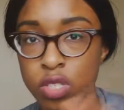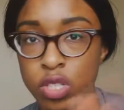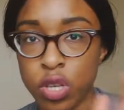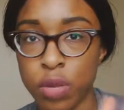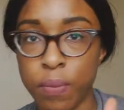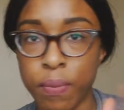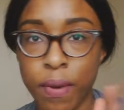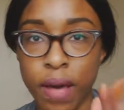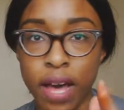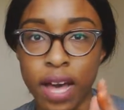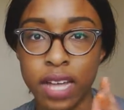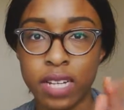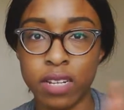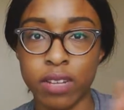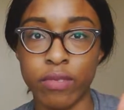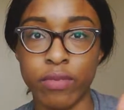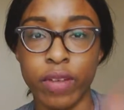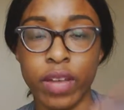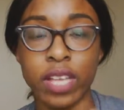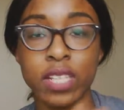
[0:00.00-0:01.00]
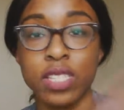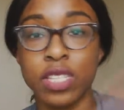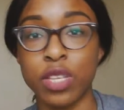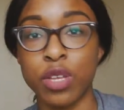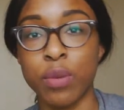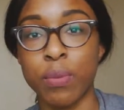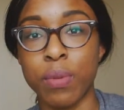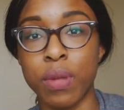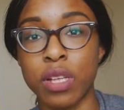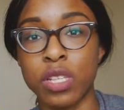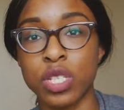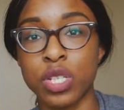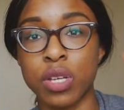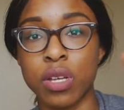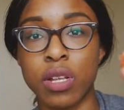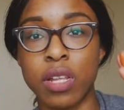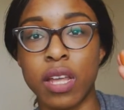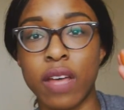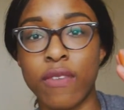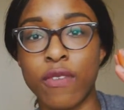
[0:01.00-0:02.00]
so bad at raising your blood
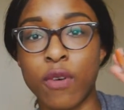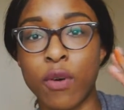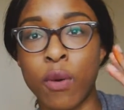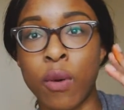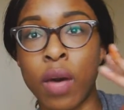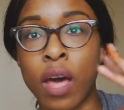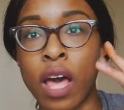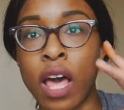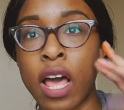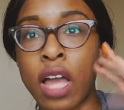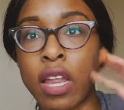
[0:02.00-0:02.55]
sugar level